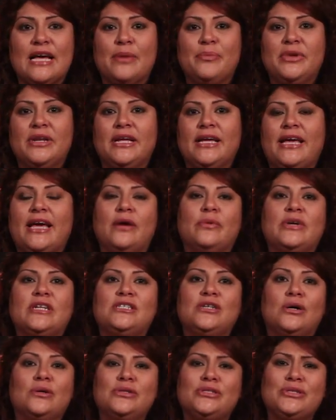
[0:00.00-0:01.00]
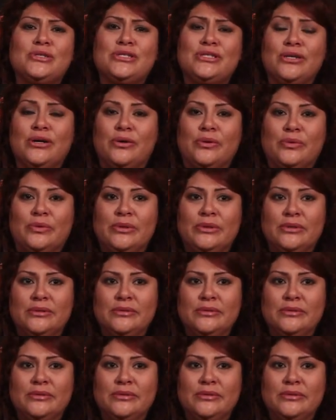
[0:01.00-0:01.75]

happened again, we told you so.